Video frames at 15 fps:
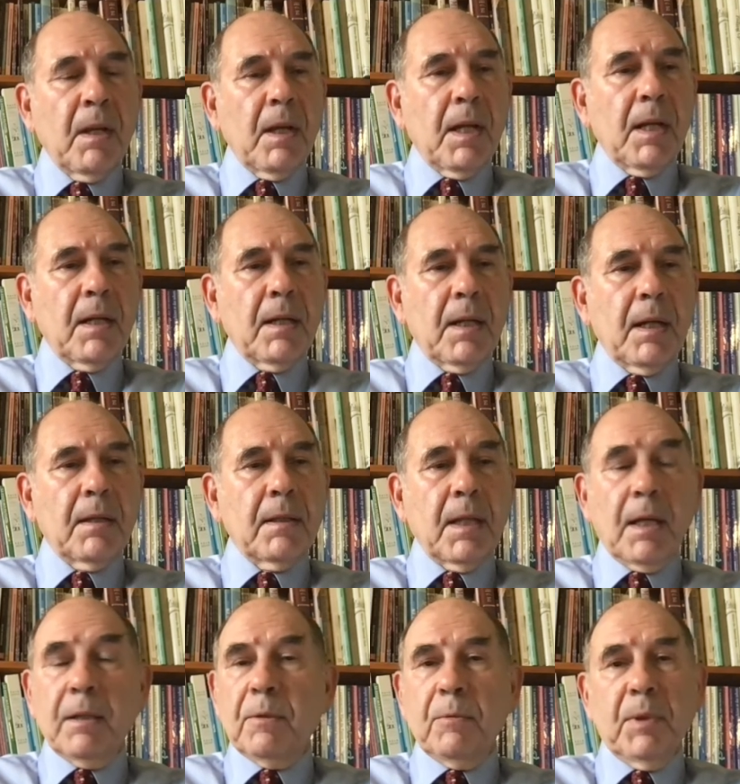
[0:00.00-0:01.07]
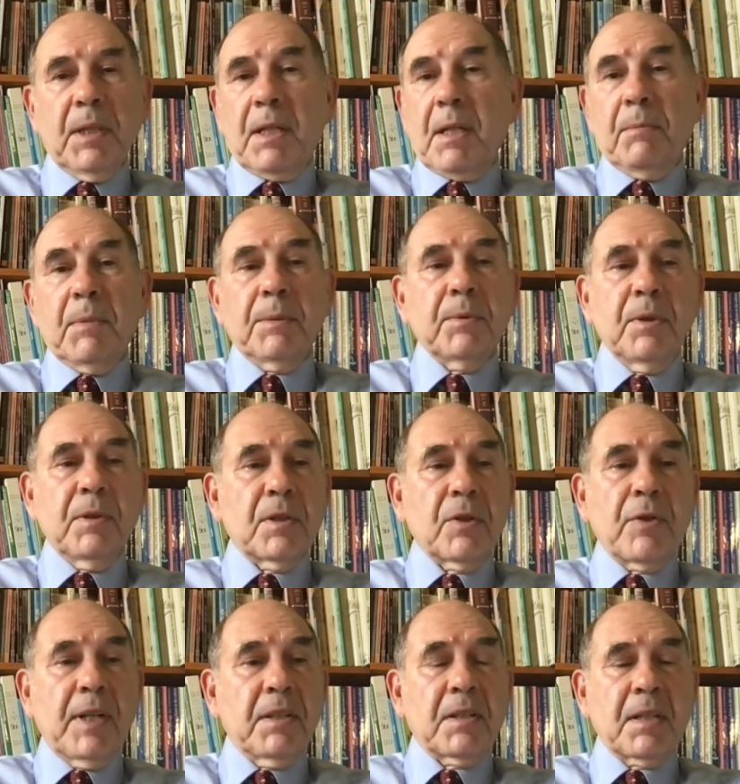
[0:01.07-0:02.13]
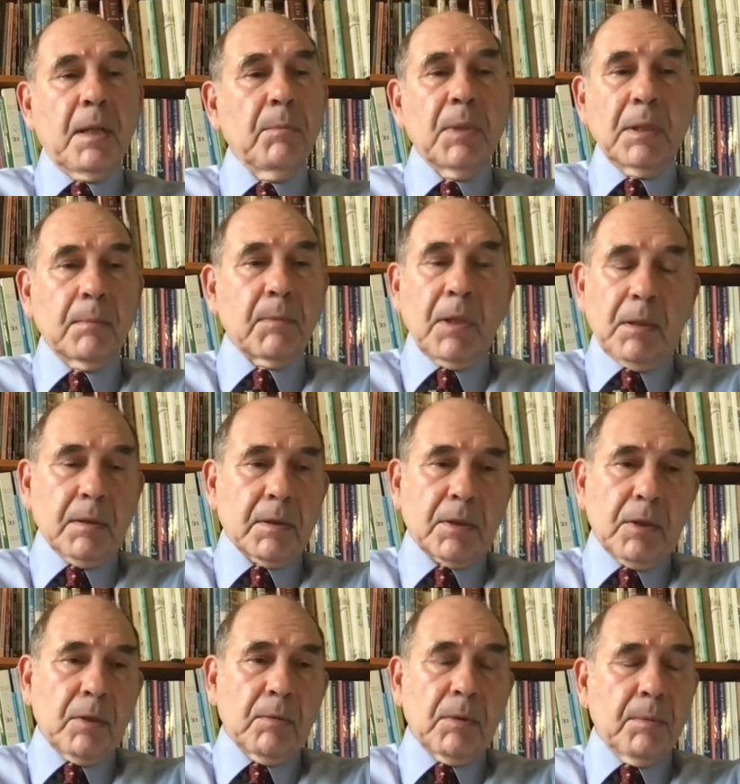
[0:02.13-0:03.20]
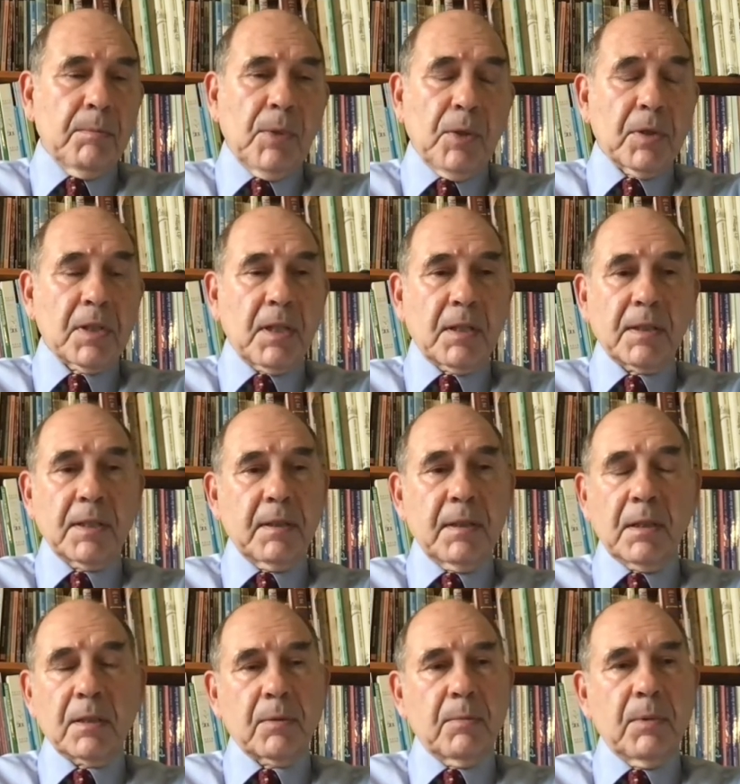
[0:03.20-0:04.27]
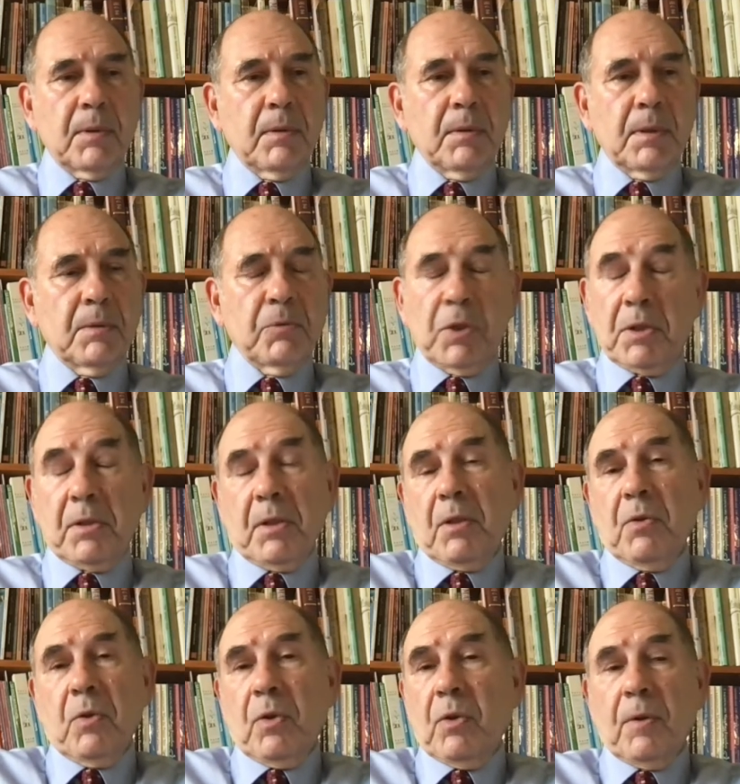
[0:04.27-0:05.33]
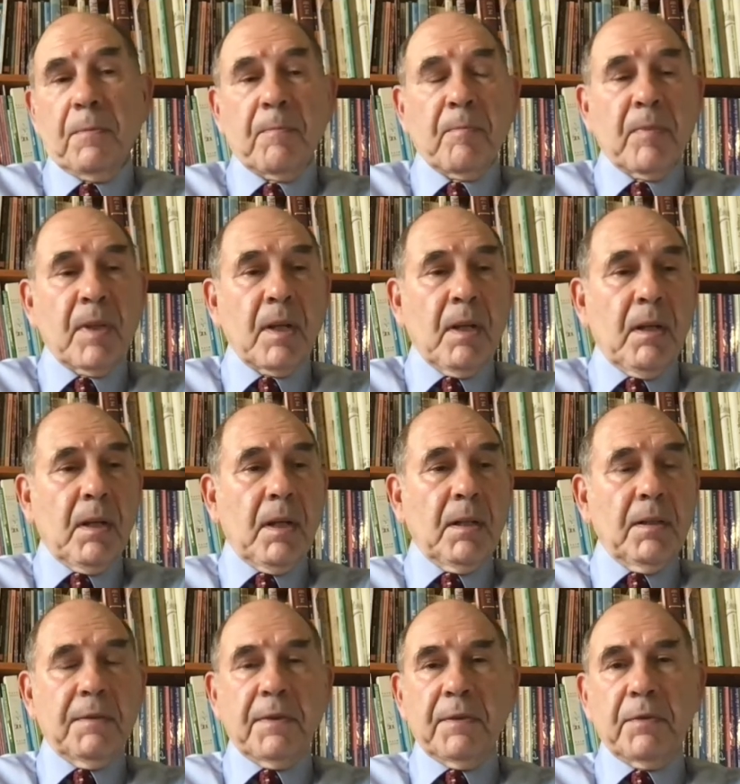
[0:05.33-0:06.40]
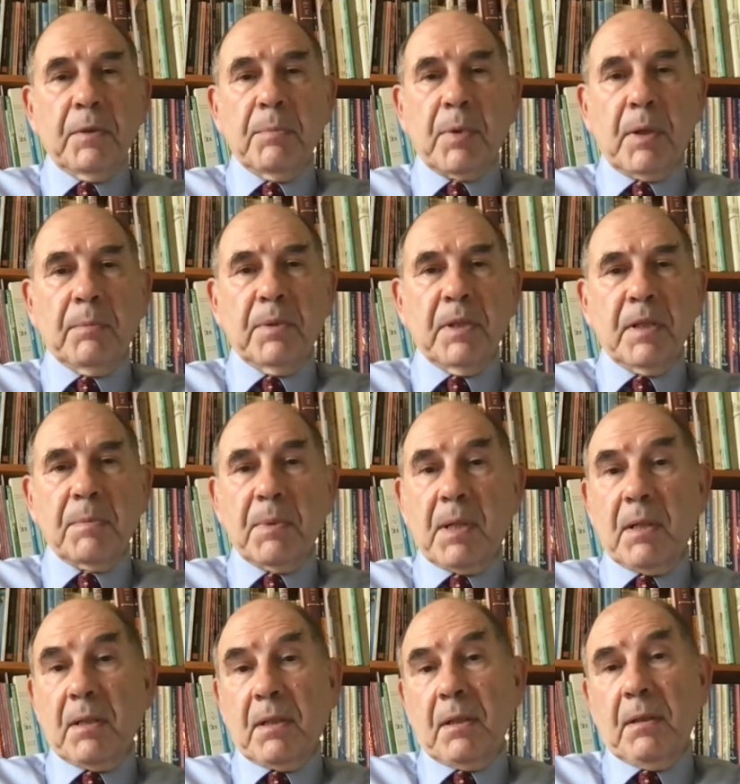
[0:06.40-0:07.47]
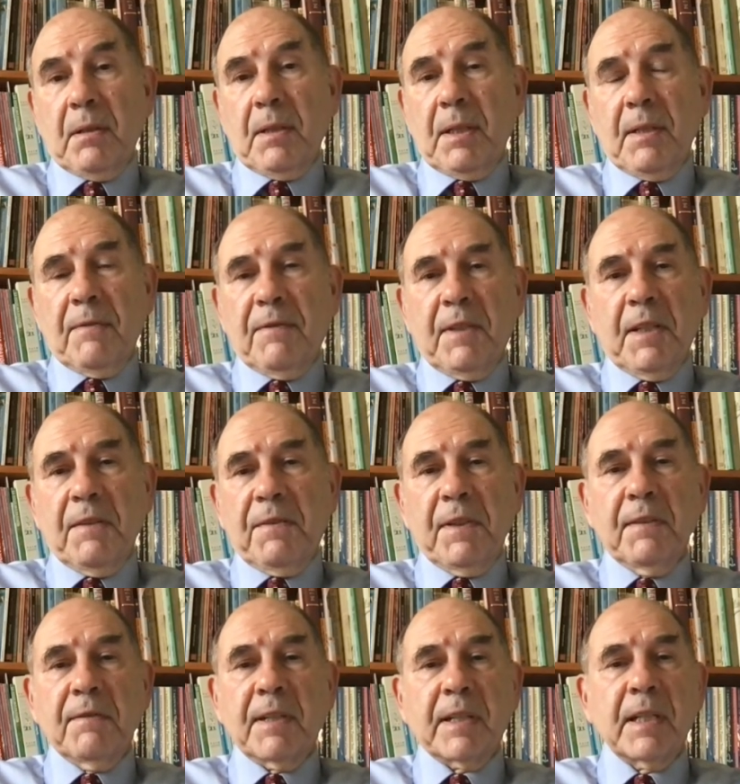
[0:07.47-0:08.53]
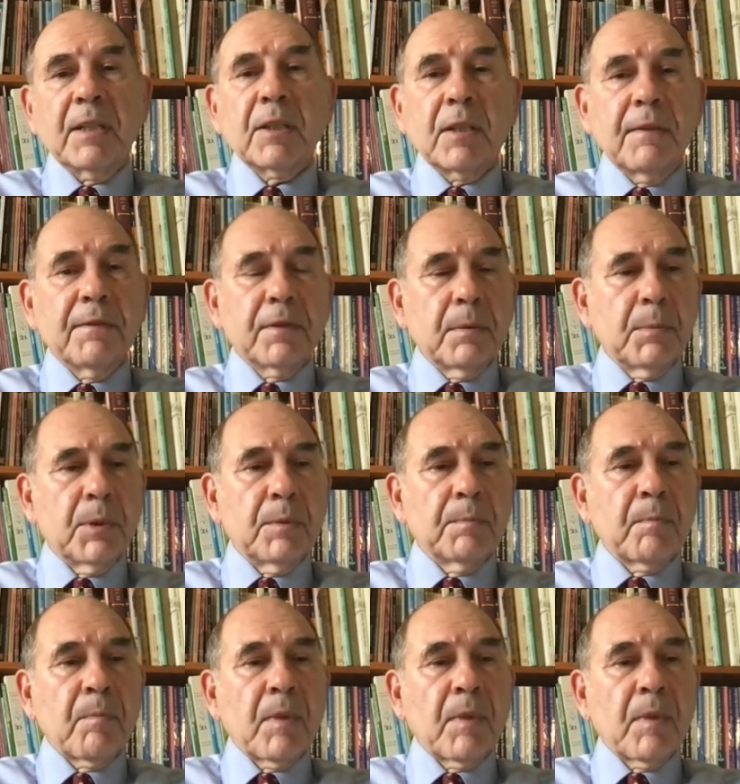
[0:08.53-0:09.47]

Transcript: Uh, and, and we come up to this great stumbling block. So most architects will uh, just ignore uh, the 15 properties because they, they, they, feel very uncomfortable